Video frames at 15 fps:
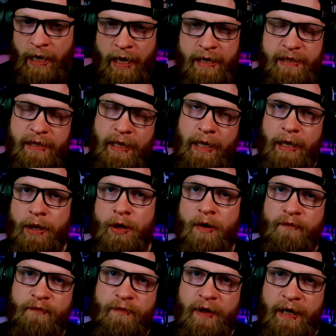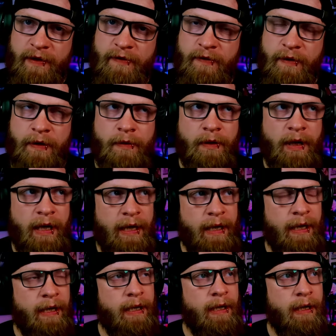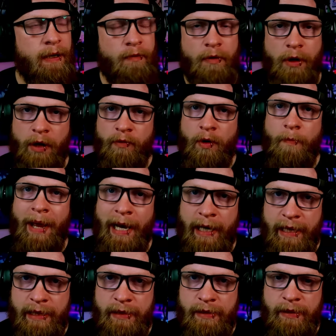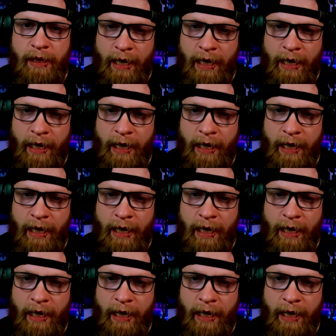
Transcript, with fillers: this is like a conflict, you know, like a rebellion.